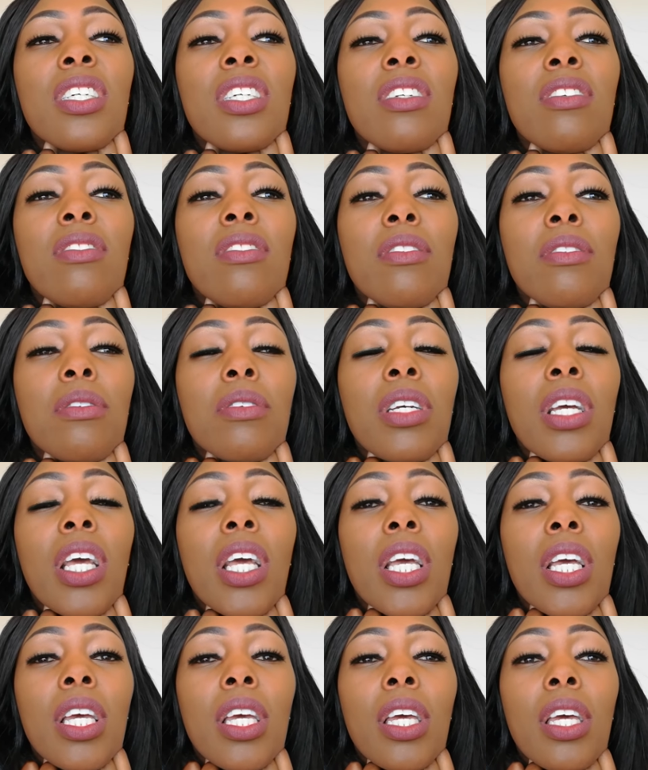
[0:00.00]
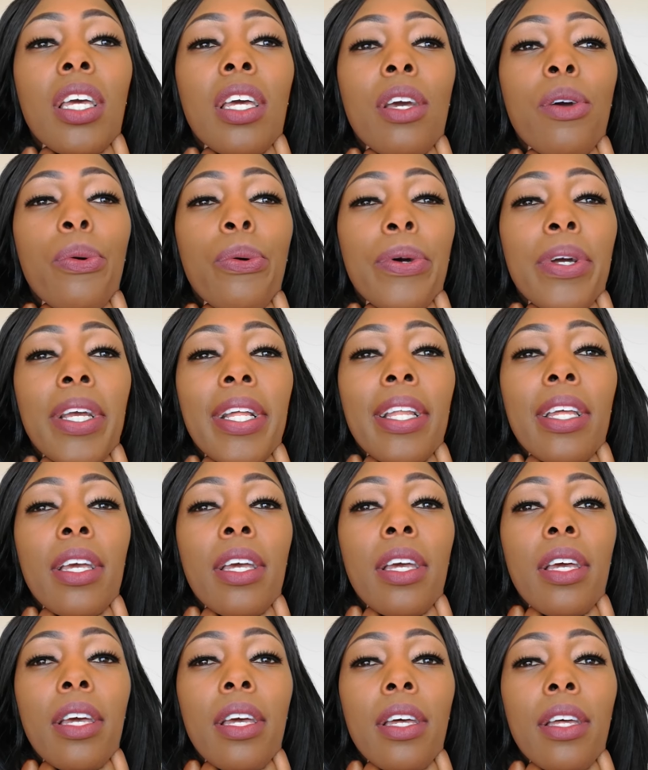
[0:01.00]
I don't know, cakey,
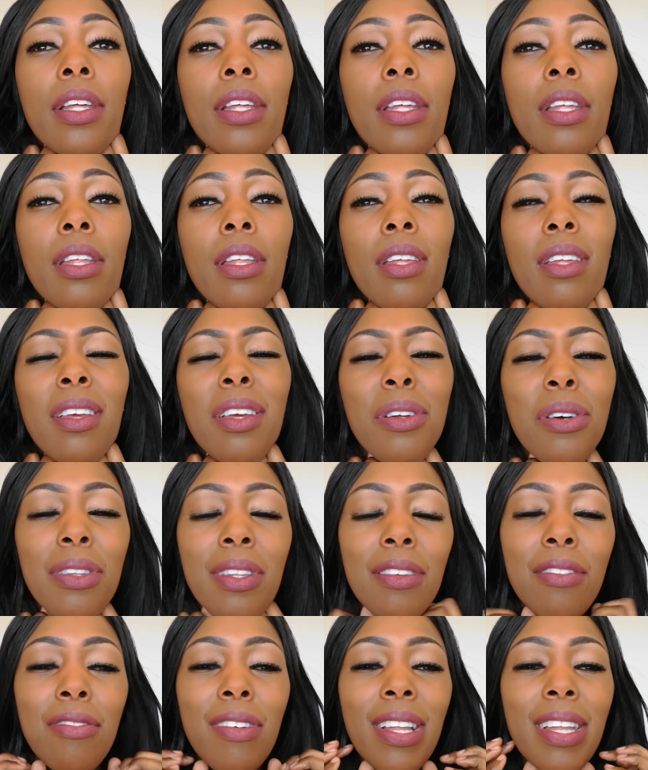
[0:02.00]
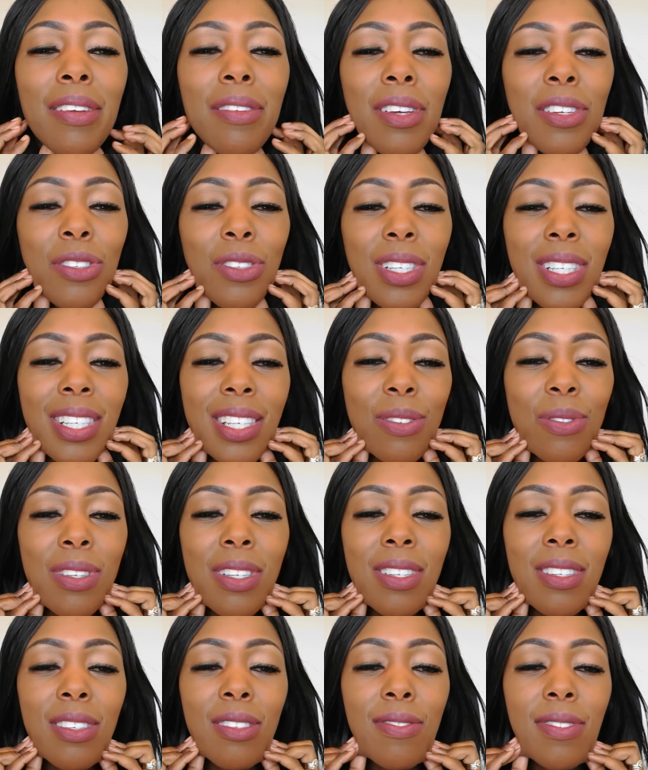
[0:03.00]
oily. You know that feeling that you get
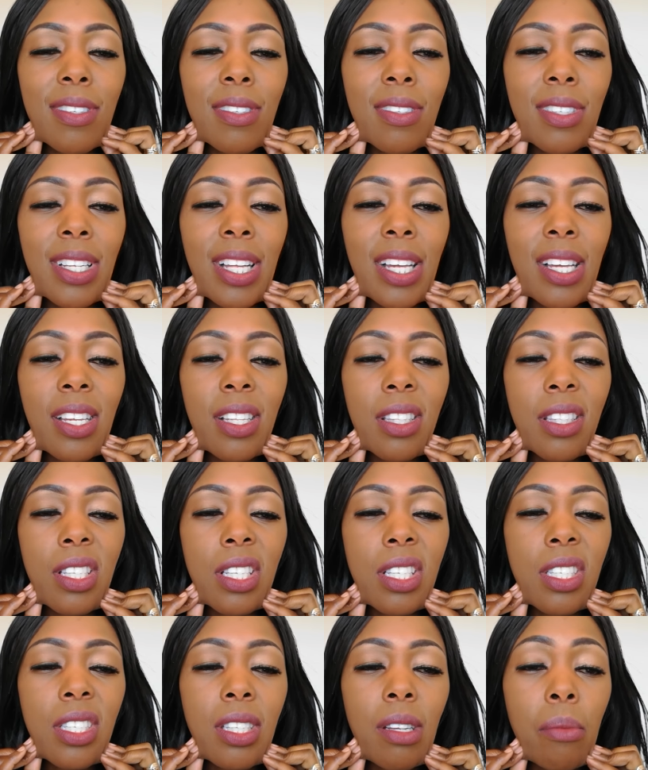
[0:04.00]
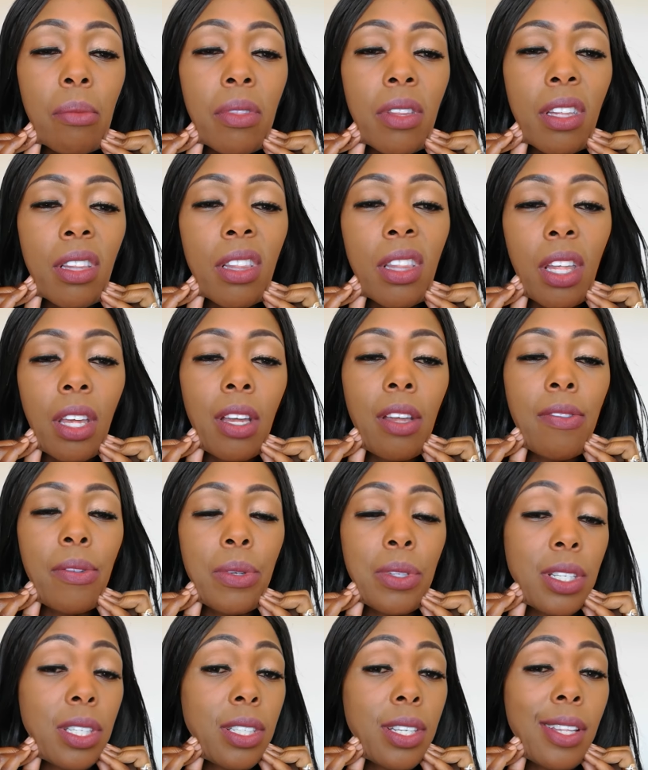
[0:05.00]
when it just feels like there's something there
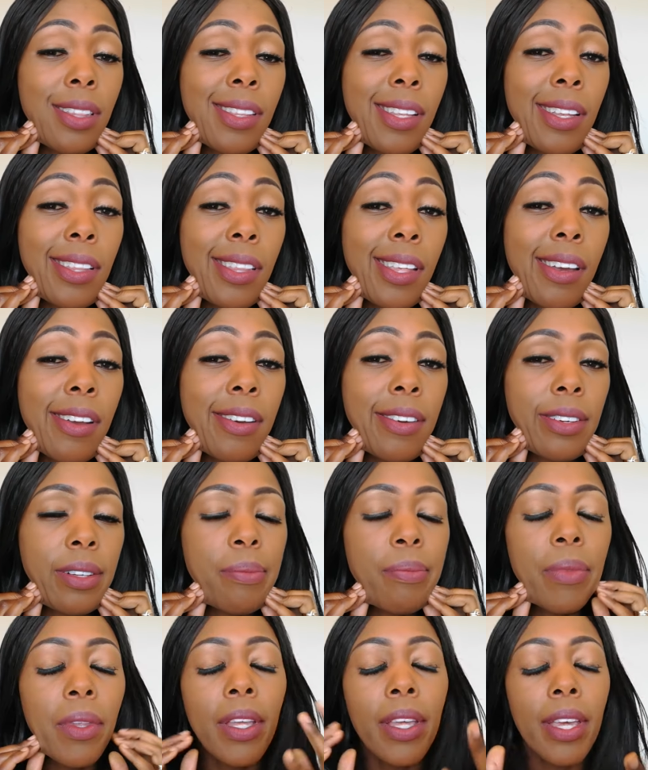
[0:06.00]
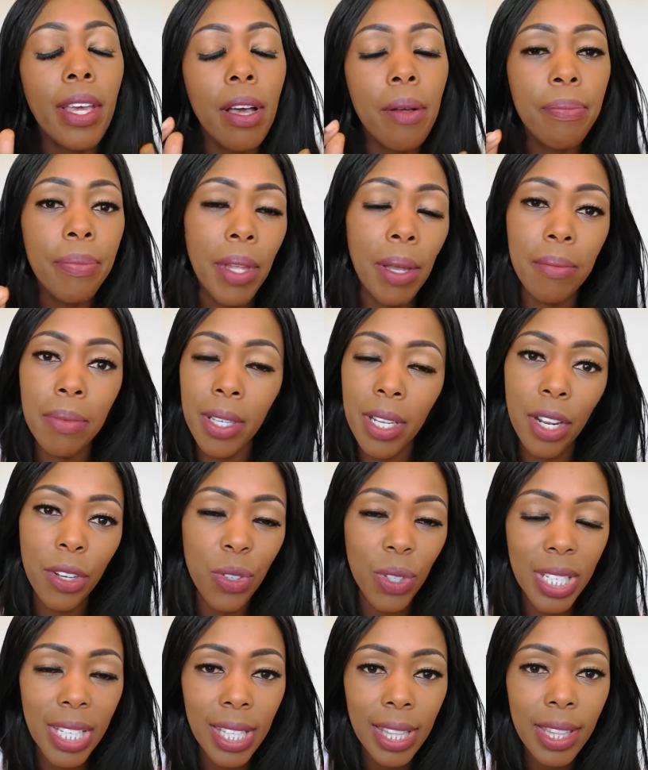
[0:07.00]
even there's nothing there yeah i'm starting
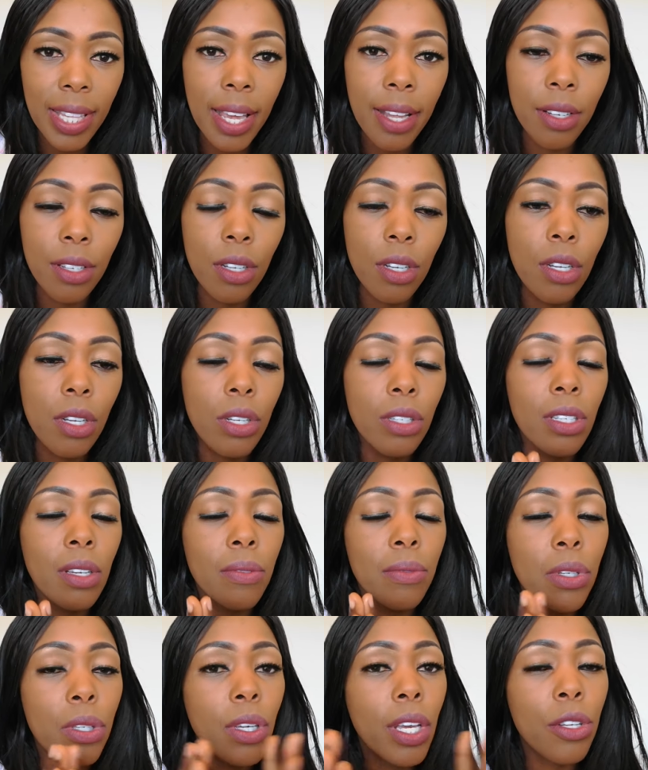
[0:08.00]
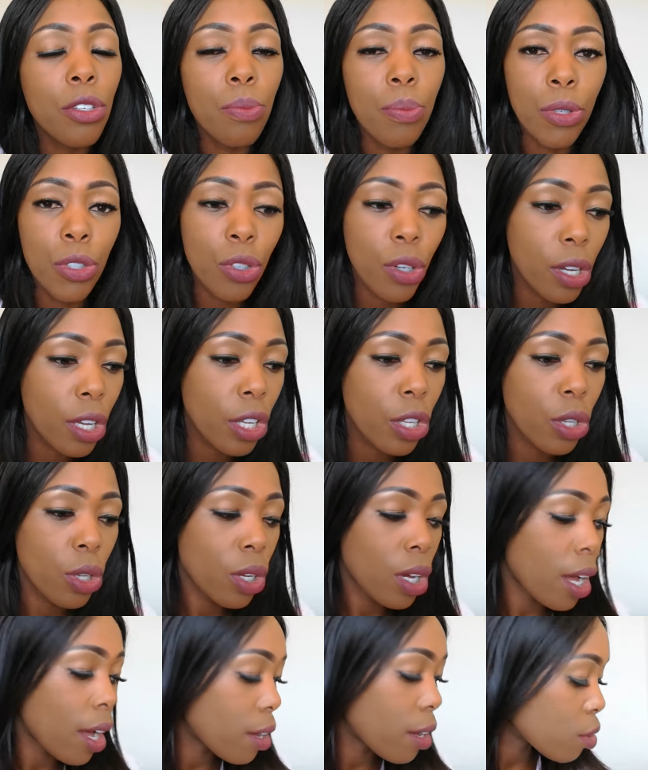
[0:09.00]
to get that so i'm just going to be showing
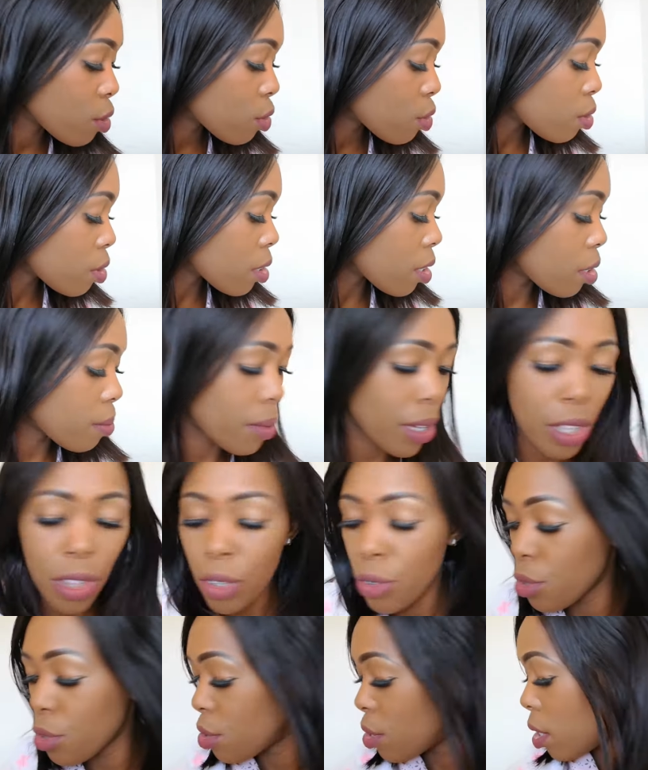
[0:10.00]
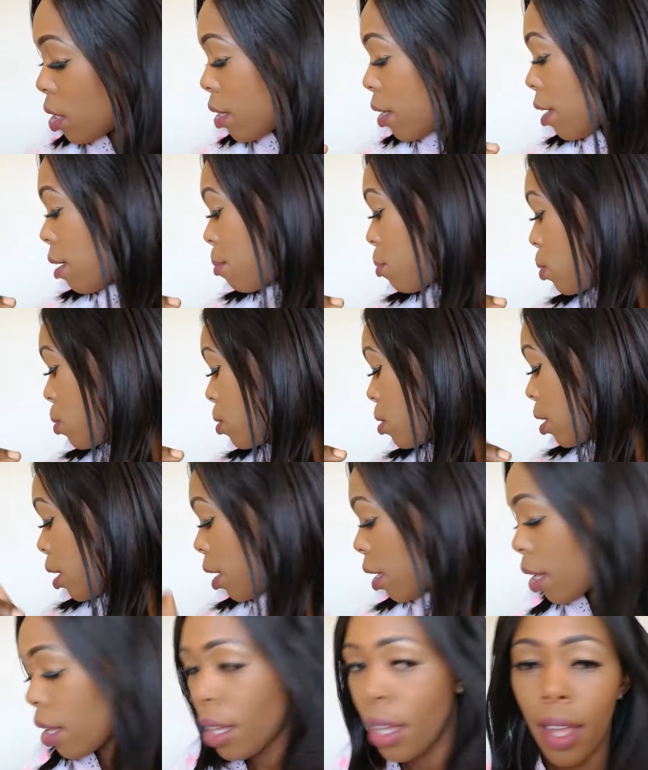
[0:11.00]
you how the, my, the routine that i'm
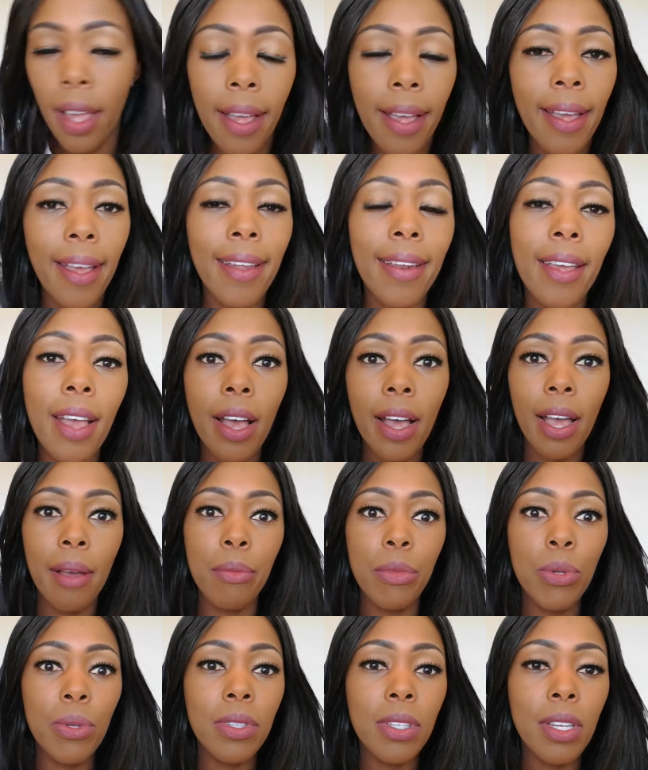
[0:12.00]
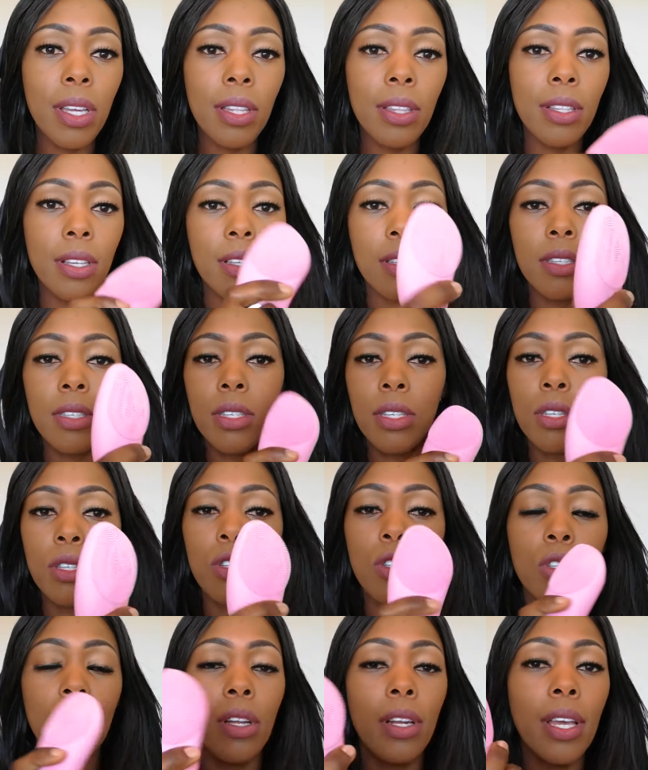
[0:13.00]
using and yeah i'm using this
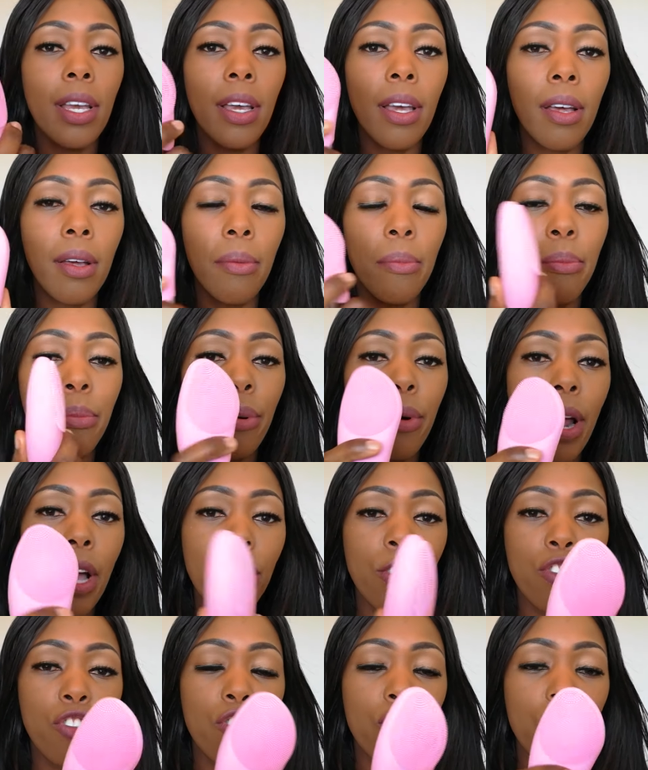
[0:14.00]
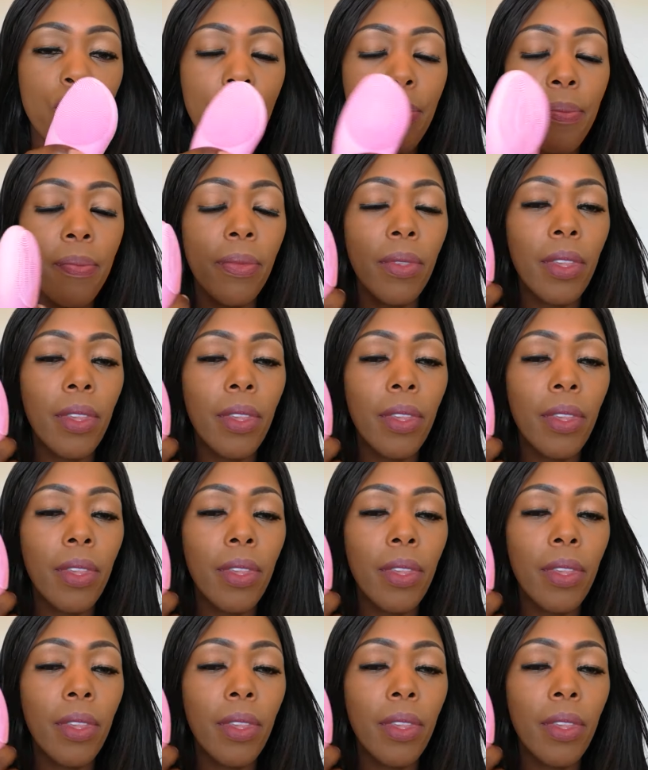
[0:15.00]
sonic brush